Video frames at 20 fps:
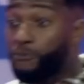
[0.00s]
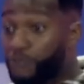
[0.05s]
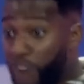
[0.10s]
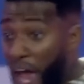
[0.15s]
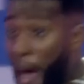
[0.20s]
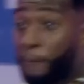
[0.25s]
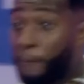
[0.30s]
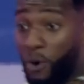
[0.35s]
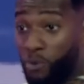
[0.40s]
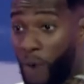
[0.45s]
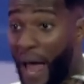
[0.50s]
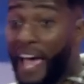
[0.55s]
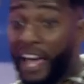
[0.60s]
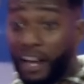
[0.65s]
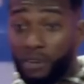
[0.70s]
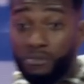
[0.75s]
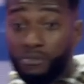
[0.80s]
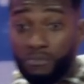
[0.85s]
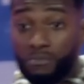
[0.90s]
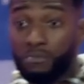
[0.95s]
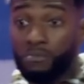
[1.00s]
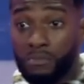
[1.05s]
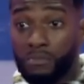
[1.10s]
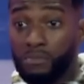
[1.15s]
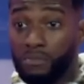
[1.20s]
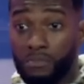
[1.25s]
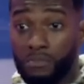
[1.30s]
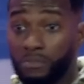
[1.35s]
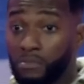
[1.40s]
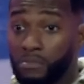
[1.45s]
flop around,
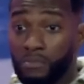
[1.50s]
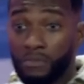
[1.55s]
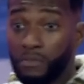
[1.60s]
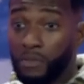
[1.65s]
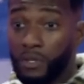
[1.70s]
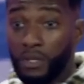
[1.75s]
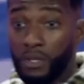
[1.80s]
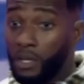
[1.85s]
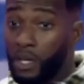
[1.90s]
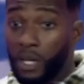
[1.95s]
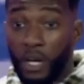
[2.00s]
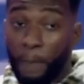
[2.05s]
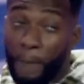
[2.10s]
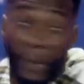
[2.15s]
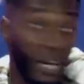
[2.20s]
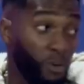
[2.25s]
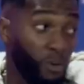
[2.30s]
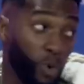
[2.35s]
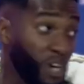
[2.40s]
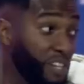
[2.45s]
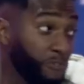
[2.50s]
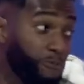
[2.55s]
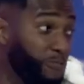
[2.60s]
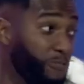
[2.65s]
but it wouldn't